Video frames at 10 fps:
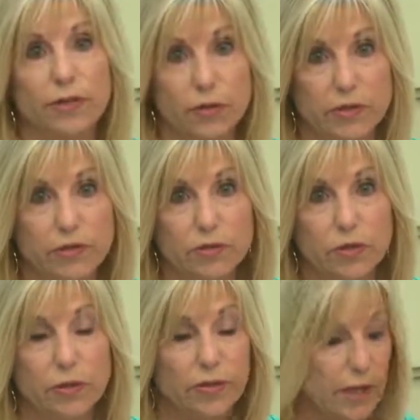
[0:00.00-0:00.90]

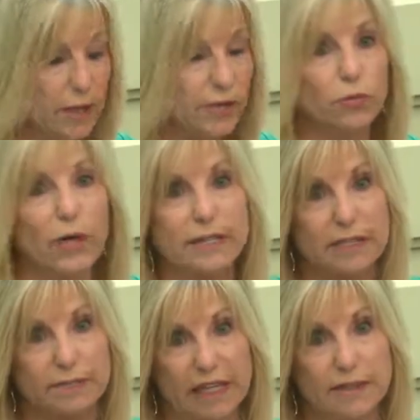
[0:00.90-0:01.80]
13-year-old the right
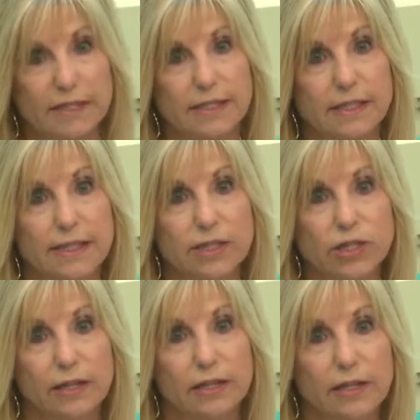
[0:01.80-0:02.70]
to make this decision.